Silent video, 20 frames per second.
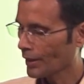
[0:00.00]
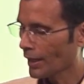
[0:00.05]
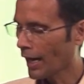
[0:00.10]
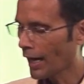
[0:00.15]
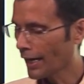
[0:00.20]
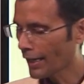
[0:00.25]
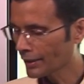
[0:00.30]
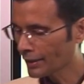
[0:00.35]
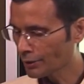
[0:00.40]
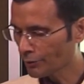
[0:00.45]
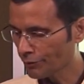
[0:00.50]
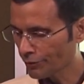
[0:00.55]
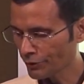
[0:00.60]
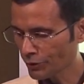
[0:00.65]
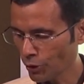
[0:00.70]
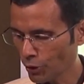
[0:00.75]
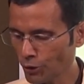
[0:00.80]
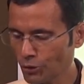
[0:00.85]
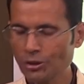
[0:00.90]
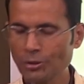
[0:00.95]
and the
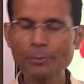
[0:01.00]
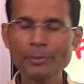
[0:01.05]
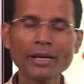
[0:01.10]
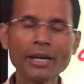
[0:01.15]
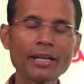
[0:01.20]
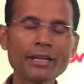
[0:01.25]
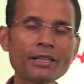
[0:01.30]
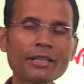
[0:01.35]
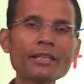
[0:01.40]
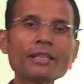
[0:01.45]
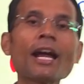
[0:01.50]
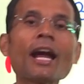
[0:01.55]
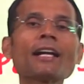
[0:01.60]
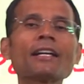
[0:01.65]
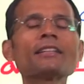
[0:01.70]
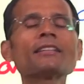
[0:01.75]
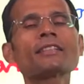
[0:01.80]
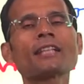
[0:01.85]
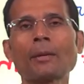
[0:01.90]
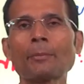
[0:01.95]
physiology behind it
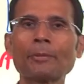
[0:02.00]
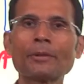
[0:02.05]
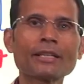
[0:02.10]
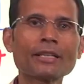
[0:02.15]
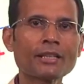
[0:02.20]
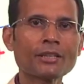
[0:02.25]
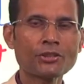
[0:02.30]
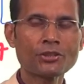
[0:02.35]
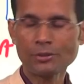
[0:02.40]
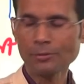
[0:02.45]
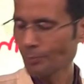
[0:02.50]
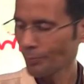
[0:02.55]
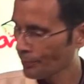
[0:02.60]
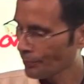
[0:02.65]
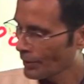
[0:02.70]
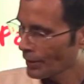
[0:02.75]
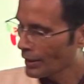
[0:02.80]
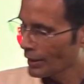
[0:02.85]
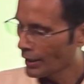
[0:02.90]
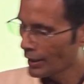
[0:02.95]
and its application.
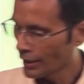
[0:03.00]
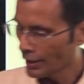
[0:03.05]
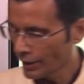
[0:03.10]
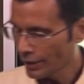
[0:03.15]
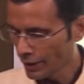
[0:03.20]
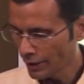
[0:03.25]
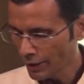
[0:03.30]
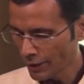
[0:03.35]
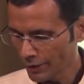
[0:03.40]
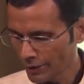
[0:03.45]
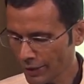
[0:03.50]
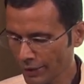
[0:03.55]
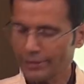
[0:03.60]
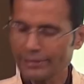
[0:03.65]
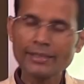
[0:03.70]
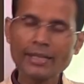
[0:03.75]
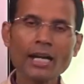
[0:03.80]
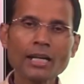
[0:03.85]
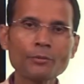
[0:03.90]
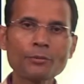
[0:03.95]
Let's
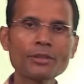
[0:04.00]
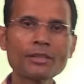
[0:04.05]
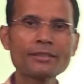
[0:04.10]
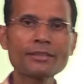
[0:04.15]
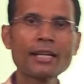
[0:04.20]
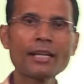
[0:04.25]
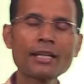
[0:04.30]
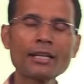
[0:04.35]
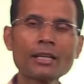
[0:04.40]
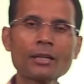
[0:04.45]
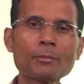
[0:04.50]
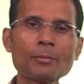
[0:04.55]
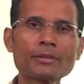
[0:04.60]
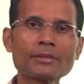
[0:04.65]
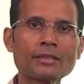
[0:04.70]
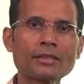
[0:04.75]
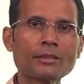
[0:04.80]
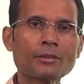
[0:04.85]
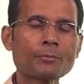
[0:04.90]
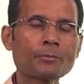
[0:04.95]
start with the skeletal
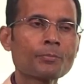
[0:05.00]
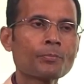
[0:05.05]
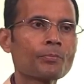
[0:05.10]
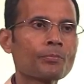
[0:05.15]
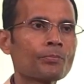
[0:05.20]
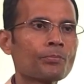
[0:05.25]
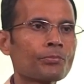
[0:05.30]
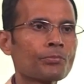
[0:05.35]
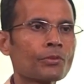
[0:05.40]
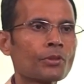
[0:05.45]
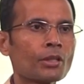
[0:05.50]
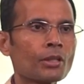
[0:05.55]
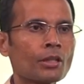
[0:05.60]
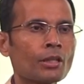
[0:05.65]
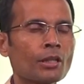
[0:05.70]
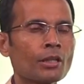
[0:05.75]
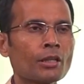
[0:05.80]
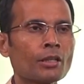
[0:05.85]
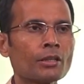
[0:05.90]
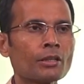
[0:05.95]
muscle.
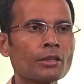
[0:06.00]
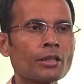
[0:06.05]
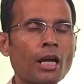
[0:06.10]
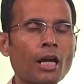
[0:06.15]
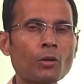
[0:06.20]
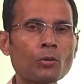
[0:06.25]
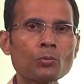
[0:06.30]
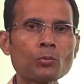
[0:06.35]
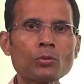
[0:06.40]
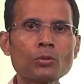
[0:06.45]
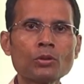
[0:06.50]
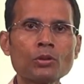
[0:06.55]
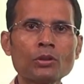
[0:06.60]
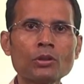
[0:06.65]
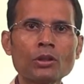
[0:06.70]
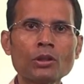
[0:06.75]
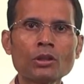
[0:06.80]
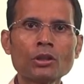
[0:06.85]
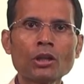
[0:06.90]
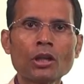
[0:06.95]
Now,
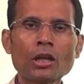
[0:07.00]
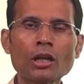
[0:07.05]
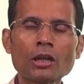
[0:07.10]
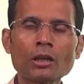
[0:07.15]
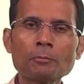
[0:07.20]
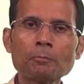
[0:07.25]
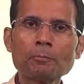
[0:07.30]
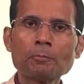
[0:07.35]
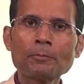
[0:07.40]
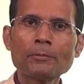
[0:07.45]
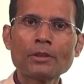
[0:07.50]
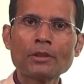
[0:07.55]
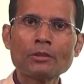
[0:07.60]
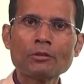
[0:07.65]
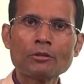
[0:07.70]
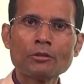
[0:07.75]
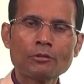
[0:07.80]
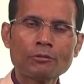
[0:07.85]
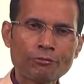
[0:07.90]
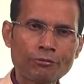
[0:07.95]
uh,
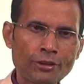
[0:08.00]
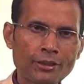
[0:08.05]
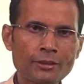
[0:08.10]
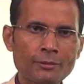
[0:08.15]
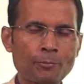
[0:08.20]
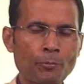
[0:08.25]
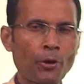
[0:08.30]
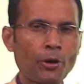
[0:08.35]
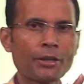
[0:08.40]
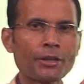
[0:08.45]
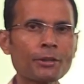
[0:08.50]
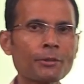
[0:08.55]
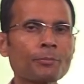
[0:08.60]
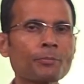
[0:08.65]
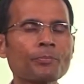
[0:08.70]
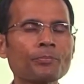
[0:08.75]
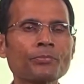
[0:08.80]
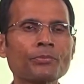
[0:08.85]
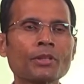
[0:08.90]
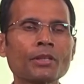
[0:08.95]
first point,
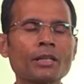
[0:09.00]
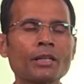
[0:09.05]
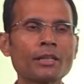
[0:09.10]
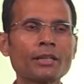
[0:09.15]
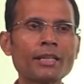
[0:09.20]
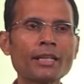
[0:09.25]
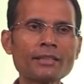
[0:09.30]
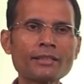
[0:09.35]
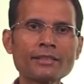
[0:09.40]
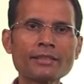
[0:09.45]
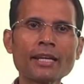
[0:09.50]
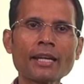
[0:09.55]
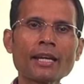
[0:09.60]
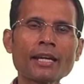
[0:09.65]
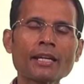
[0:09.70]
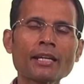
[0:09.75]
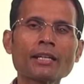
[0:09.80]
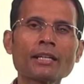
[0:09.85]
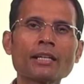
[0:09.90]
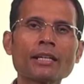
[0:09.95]
let's
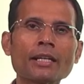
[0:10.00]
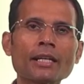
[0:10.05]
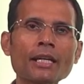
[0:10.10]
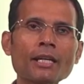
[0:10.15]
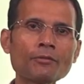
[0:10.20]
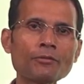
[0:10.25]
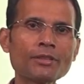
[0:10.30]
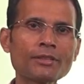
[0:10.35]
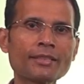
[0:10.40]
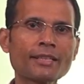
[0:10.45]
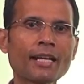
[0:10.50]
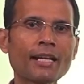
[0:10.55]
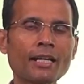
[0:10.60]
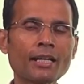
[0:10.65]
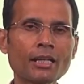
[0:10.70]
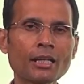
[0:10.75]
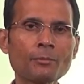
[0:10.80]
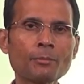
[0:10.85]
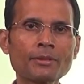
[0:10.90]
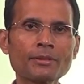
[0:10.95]
say if the
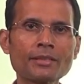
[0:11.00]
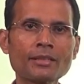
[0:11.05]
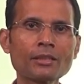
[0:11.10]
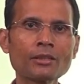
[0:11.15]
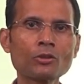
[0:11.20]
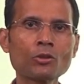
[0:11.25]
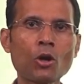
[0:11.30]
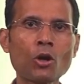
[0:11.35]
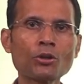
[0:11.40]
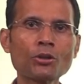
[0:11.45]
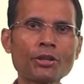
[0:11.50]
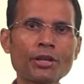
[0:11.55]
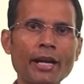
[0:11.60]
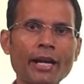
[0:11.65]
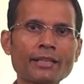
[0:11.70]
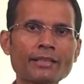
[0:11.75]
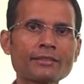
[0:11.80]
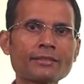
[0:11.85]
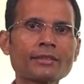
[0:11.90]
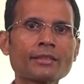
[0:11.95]
skeletal muscle
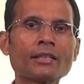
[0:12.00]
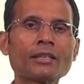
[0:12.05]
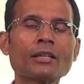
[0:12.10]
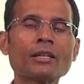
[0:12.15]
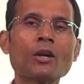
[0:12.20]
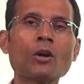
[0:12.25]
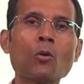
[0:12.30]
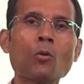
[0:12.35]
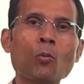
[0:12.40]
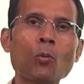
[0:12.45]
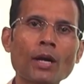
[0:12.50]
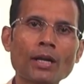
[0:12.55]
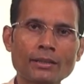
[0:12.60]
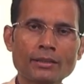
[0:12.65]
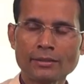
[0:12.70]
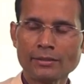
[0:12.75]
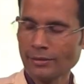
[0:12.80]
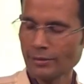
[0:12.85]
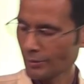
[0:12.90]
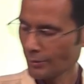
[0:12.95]
contracts
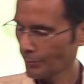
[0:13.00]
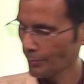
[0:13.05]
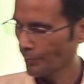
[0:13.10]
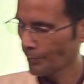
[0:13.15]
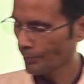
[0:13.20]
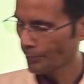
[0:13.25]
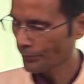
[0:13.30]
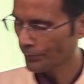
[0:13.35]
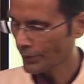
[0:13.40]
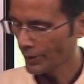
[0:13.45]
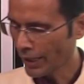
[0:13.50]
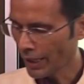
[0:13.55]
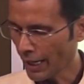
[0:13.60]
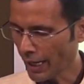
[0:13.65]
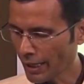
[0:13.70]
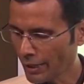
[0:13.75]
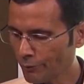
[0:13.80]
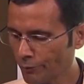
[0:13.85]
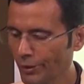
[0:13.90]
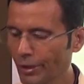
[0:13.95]
once
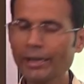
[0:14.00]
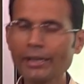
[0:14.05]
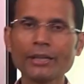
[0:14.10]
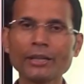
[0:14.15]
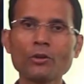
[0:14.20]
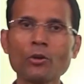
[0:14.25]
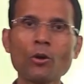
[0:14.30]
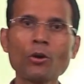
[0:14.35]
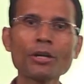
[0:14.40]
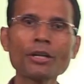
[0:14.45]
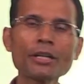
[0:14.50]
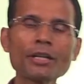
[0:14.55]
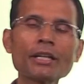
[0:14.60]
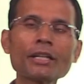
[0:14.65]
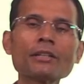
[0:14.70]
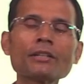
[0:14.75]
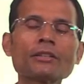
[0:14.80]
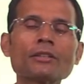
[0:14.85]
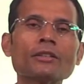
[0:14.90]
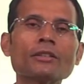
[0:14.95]
and we are recording
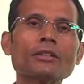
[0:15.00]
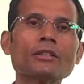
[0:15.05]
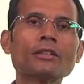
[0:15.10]
it